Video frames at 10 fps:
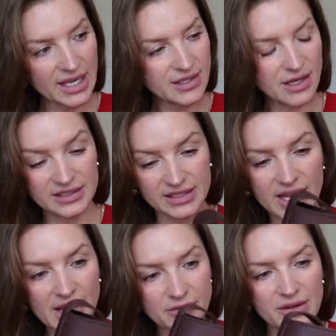it on and
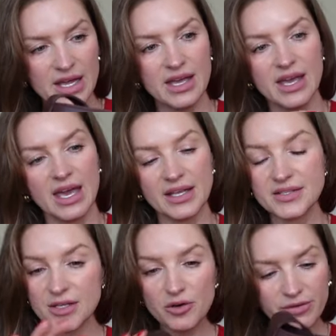off, and
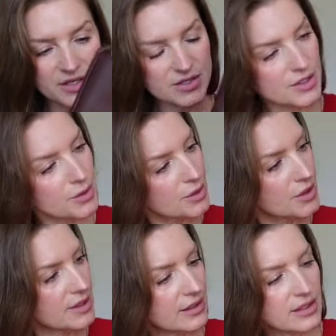so far so
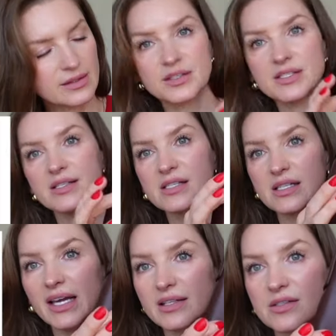good. I think there's a
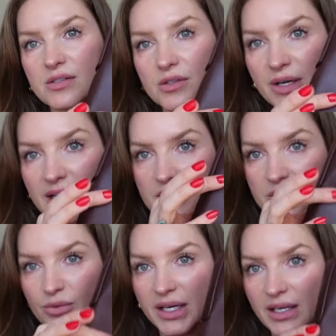slight
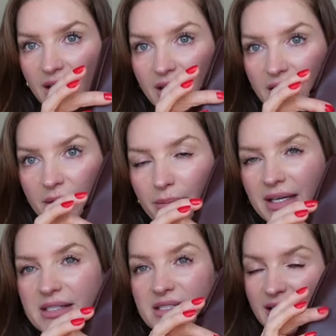scratch right here, but
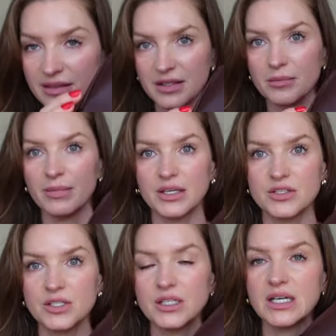it's nothing
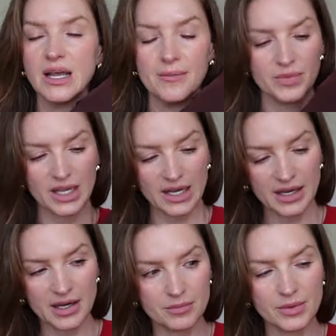major.
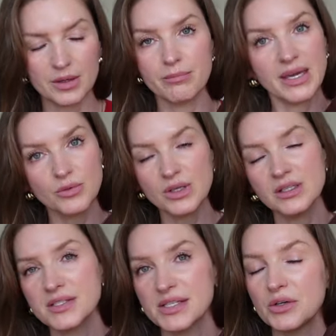Madewell
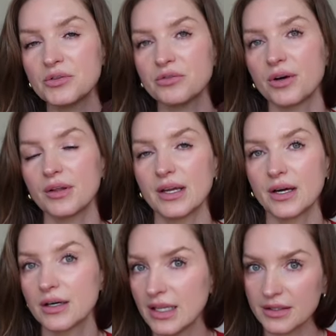is known for
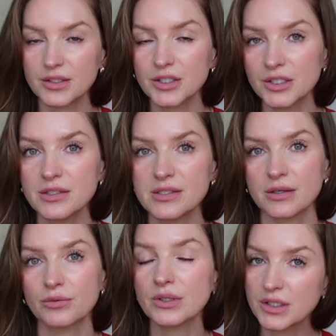their leather goods.
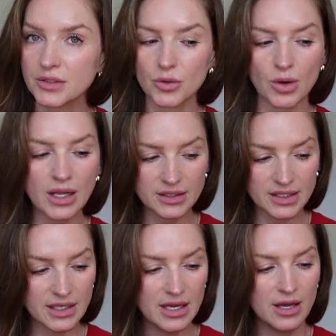They're really good
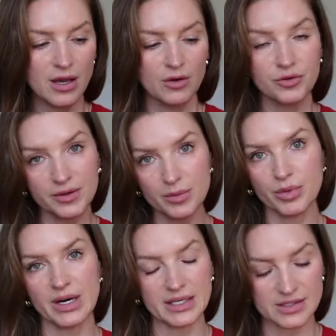quality for the
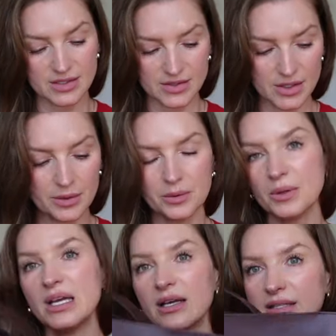price, so
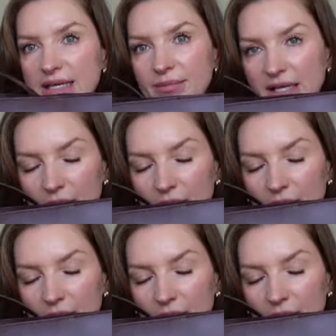something